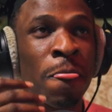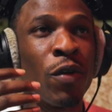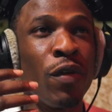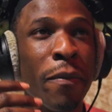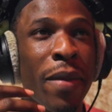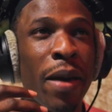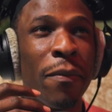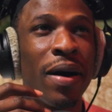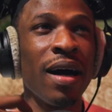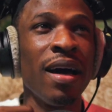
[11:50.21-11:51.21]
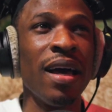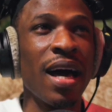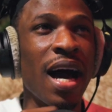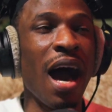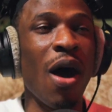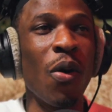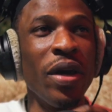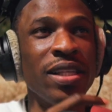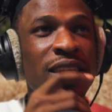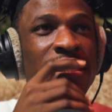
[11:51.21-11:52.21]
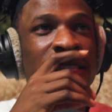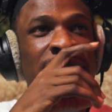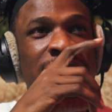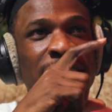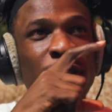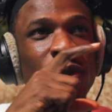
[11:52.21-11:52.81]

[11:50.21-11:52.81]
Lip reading: remember how it is still